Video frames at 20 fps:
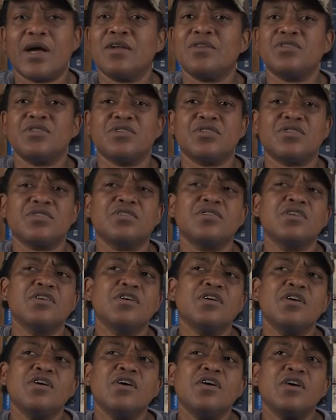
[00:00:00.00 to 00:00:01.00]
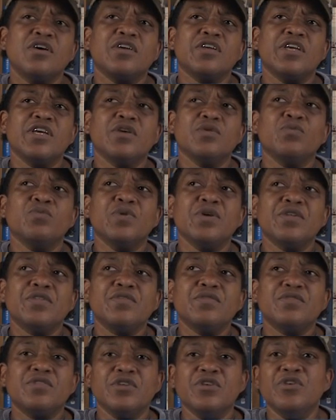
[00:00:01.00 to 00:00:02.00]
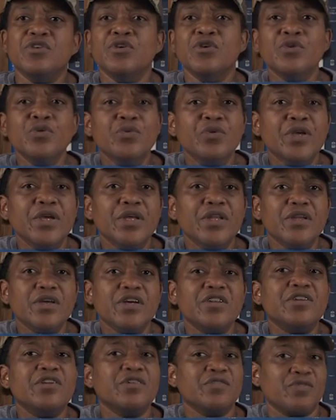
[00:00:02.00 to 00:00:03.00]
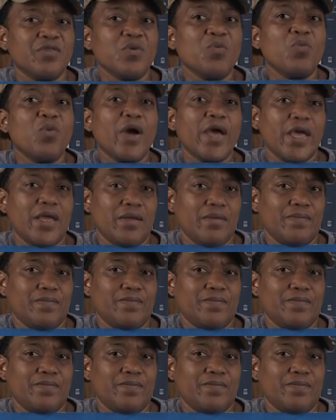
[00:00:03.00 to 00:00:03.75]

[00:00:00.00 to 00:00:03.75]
I'll just get with the unit a different way.